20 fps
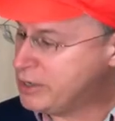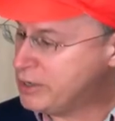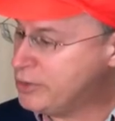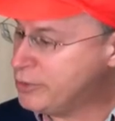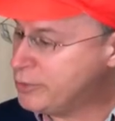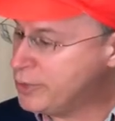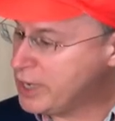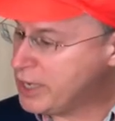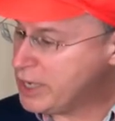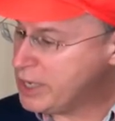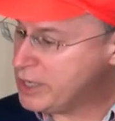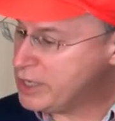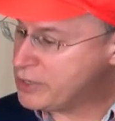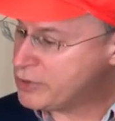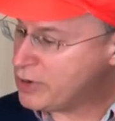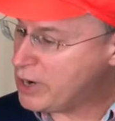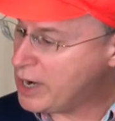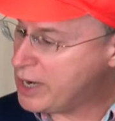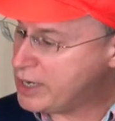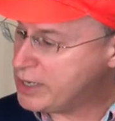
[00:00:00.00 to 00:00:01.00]
You're really
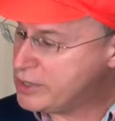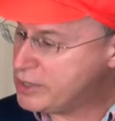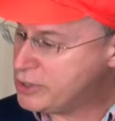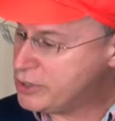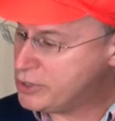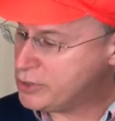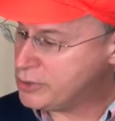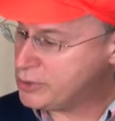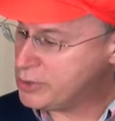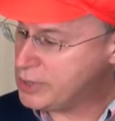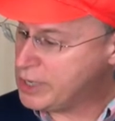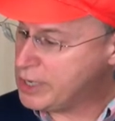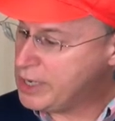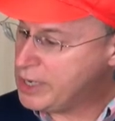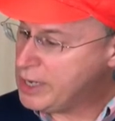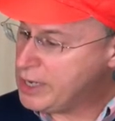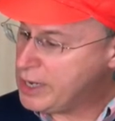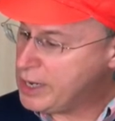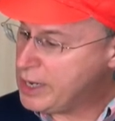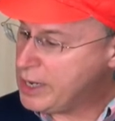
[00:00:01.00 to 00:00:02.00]
trying to
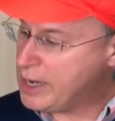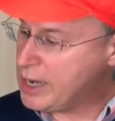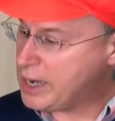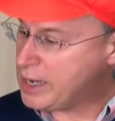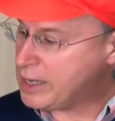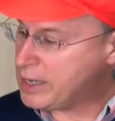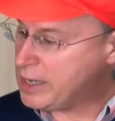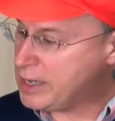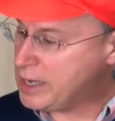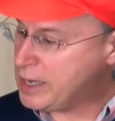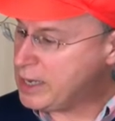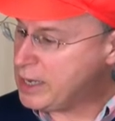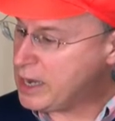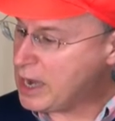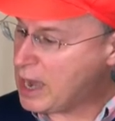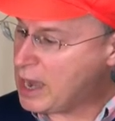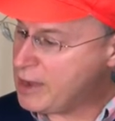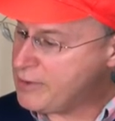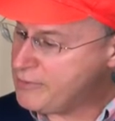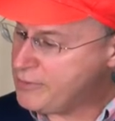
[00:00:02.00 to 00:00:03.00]
get the
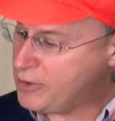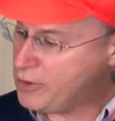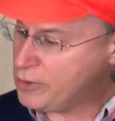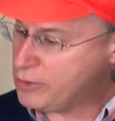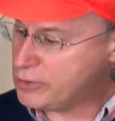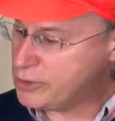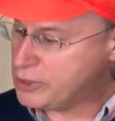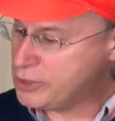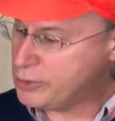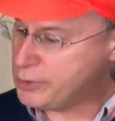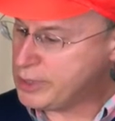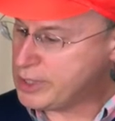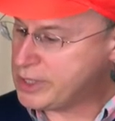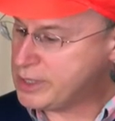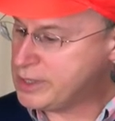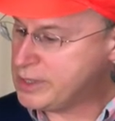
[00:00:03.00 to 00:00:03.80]
iPhone to